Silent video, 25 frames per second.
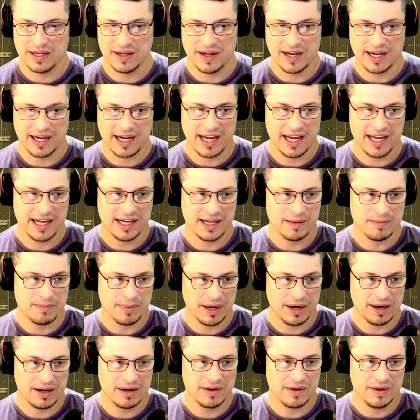Like, hey,
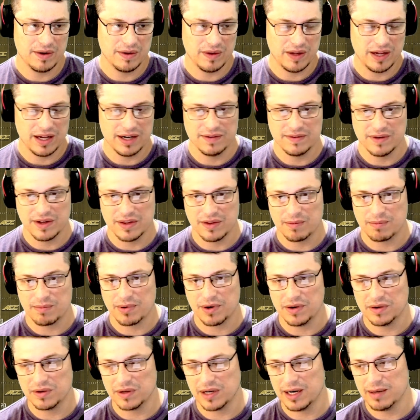compared to a lot of other
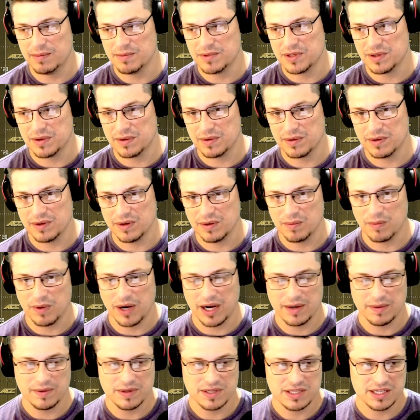programs, your
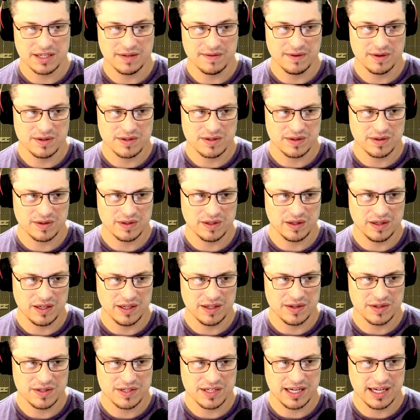wide receivers are a little
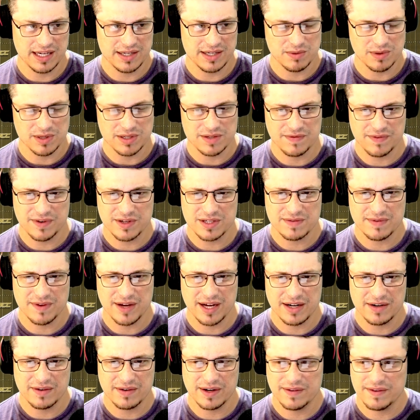undersized, which, first of all,
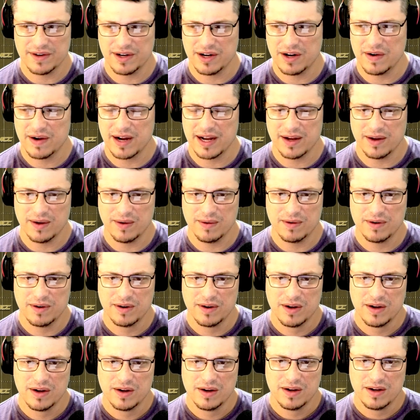I don't even know how
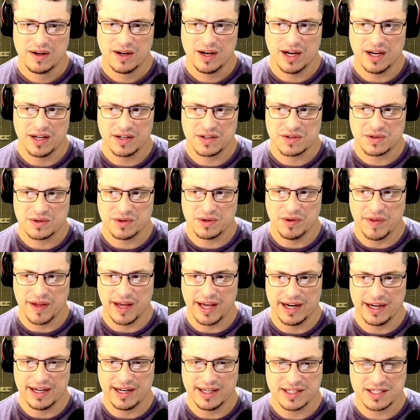true
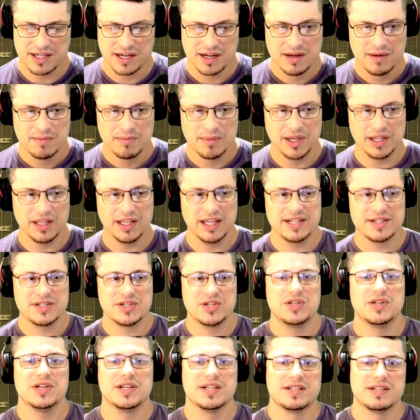that is. But let's
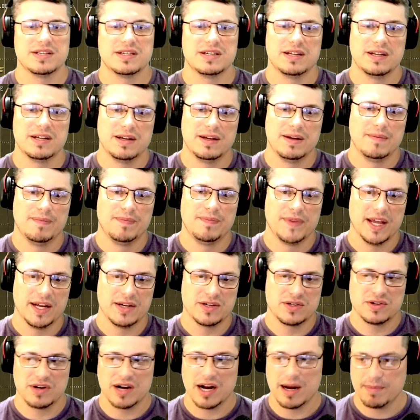just
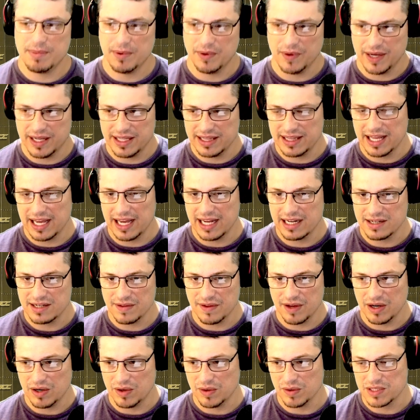extrapolate that to
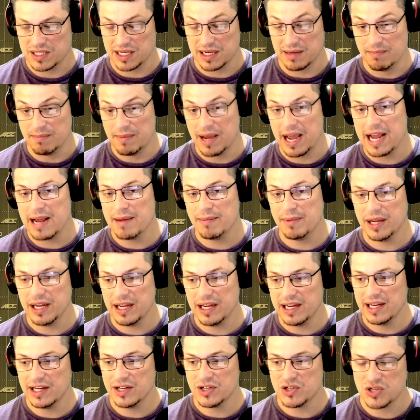the whole team.
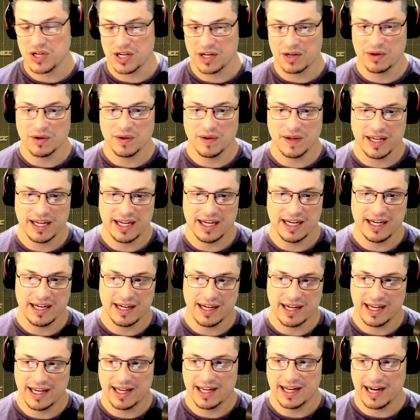Maybe
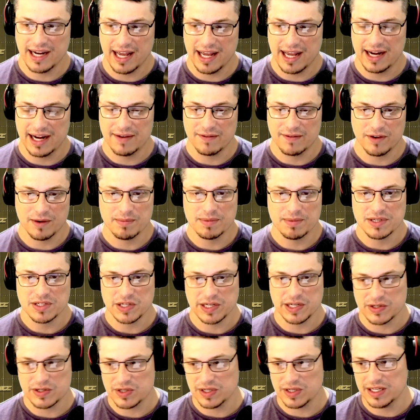generally at every
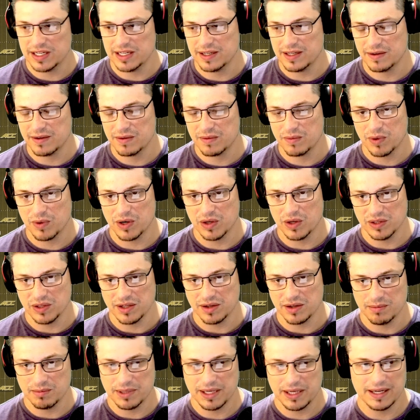position, we're a
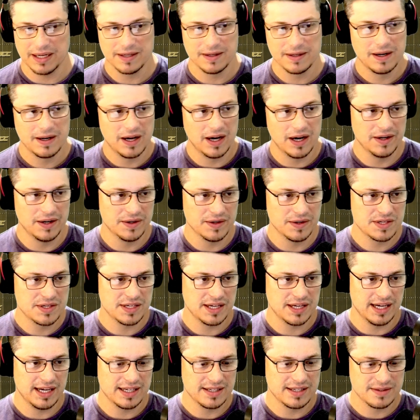little bit
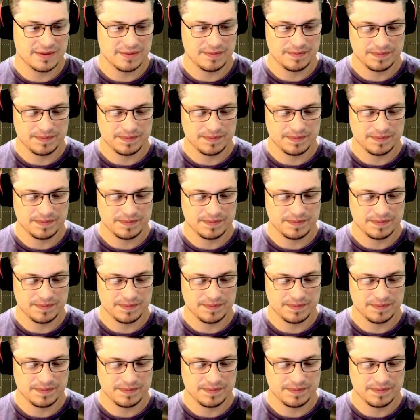undersized.